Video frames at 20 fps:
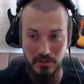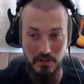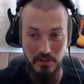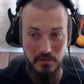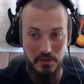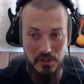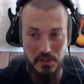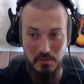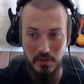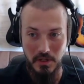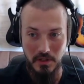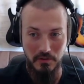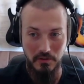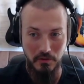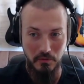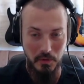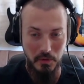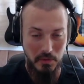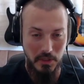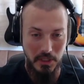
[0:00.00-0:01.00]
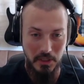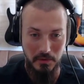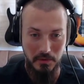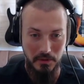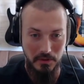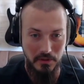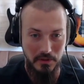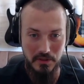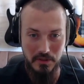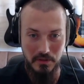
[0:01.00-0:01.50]
even a small group of people
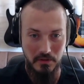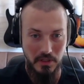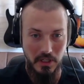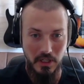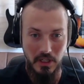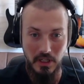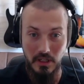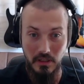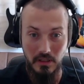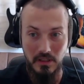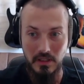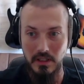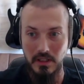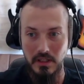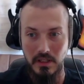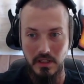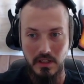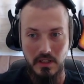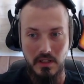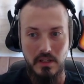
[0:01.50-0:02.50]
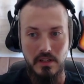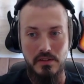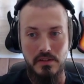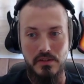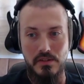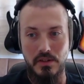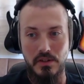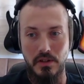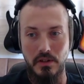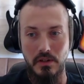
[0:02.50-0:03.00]
to do it all.
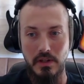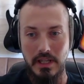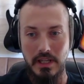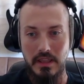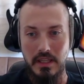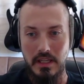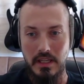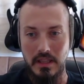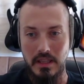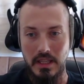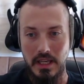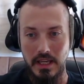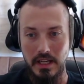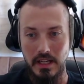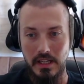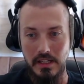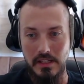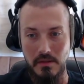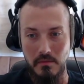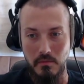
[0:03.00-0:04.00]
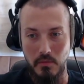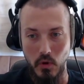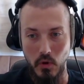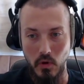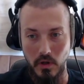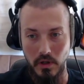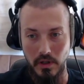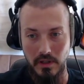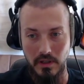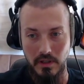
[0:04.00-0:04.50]
So I think that it's
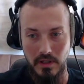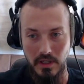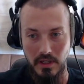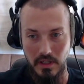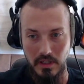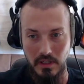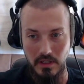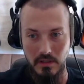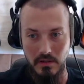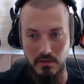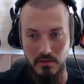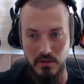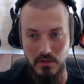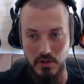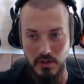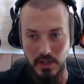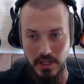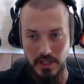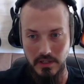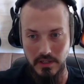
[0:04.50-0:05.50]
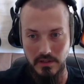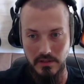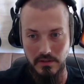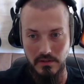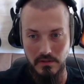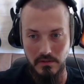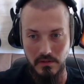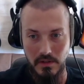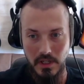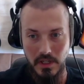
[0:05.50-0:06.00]
important that you try
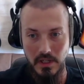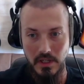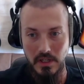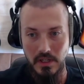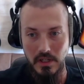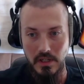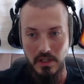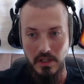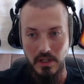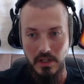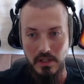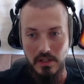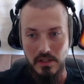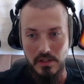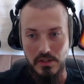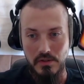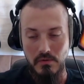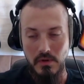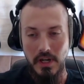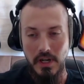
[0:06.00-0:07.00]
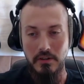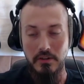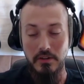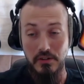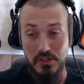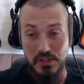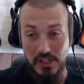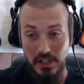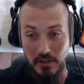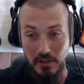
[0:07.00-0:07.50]
to surround
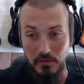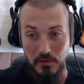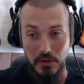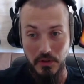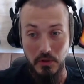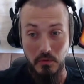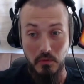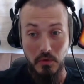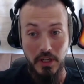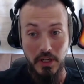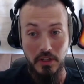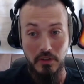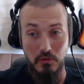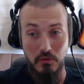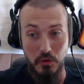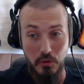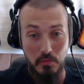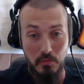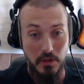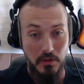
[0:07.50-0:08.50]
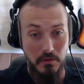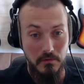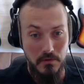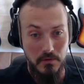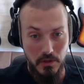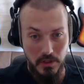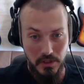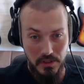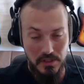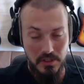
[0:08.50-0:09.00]
yourself with the right group of
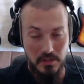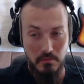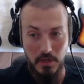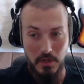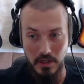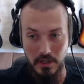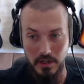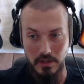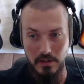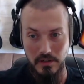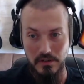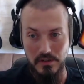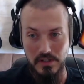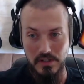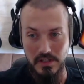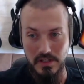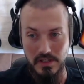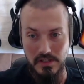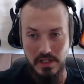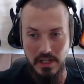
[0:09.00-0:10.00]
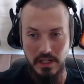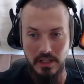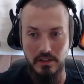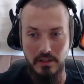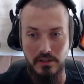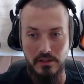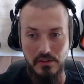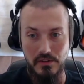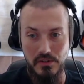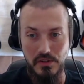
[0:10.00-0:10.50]
trusted marketers and
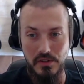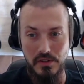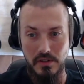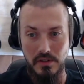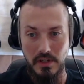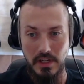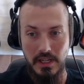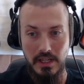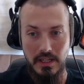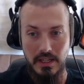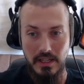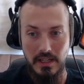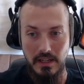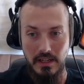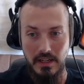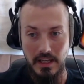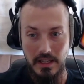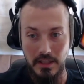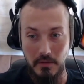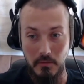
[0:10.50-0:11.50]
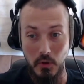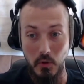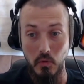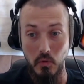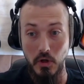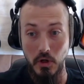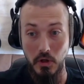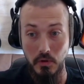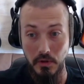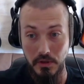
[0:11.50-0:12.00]
designers and get them to
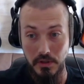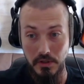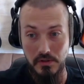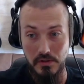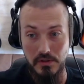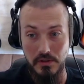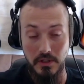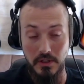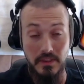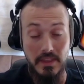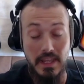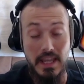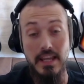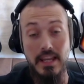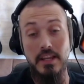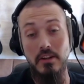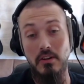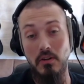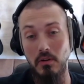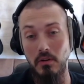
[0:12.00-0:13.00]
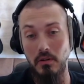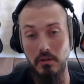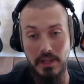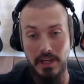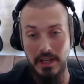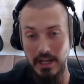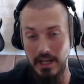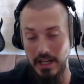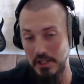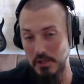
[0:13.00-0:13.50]
work with you so that they can hold
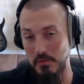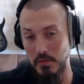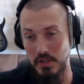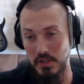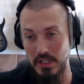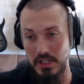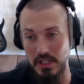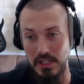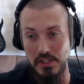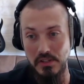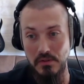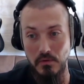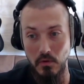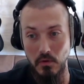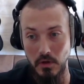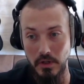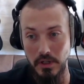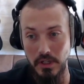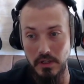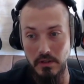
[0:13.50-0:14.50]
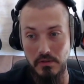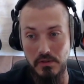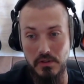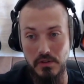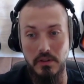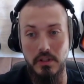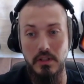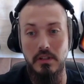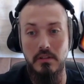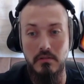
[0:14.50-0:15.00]
that expertise for you so
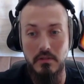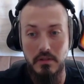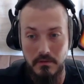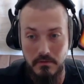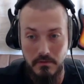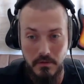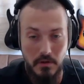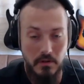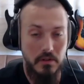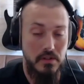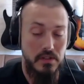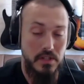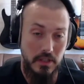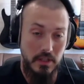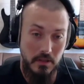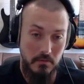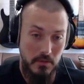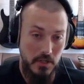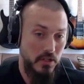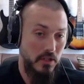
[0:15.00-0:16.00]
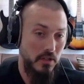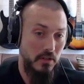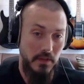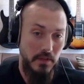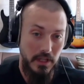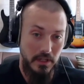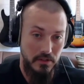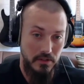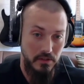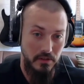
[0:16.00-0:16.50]
that you can focus on the mission of
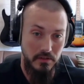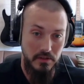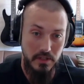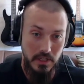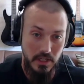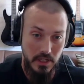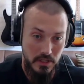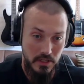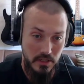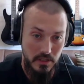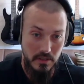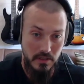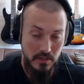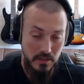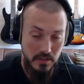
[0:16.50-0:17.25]
that association.